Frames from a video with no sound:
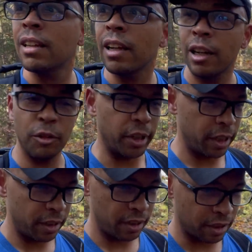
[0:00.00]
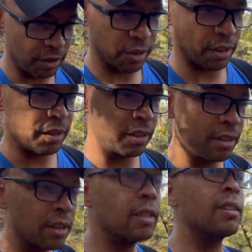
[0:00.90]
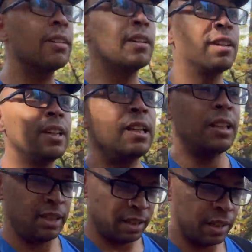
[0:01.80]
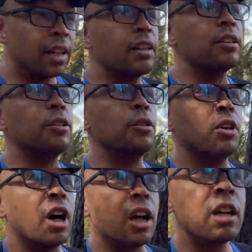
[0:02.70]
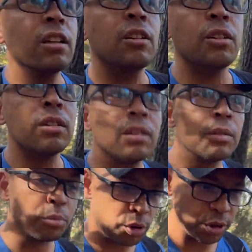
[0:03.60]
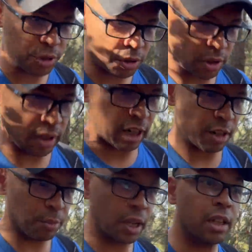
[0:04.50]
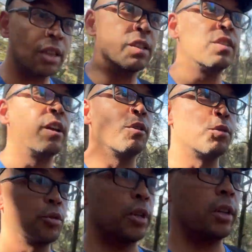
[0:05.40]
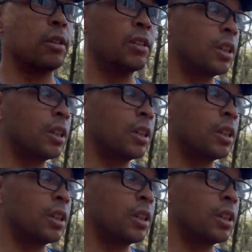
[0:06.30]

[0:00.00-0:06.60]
Anyway, I guess I'll just continue on. I'm pretty sure they're not going to be on this narrow trail.